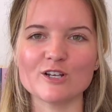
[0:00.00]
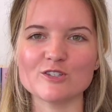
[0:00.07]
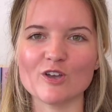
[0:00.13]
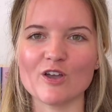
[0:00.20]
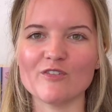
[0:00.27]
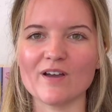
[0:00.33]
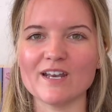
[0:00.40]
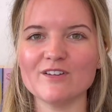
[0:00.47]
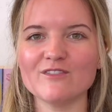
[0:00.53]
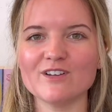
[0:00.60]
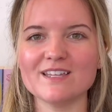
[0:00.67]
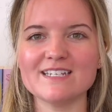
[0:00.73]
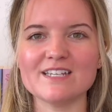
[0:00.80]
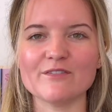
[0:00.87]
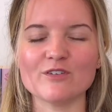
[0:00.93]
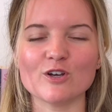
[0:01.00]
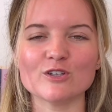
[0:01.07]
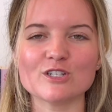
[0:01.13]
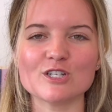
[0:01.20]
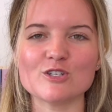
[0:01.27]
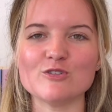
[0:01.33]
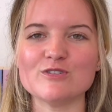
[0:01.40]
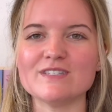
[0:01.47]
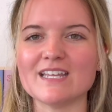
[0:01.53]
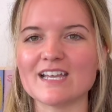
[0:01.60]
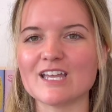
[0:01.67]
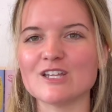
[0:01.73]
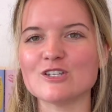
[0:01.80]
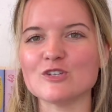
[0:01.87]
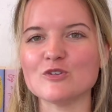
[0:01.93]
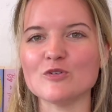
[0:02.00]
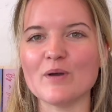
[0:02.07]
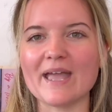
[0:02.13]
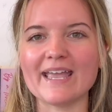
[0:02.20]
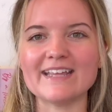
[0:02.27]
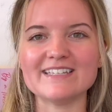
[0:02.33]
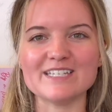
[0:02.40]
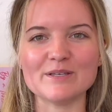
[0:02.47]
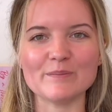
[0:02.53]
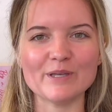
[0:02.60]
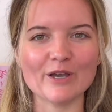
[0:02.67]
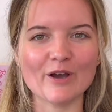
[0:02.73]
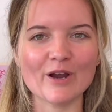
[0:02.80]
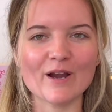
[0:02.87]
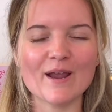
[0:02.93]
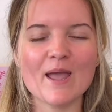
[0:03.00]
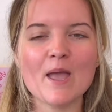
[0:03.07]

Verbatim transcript: so I find it really difficult to stick to a TBR.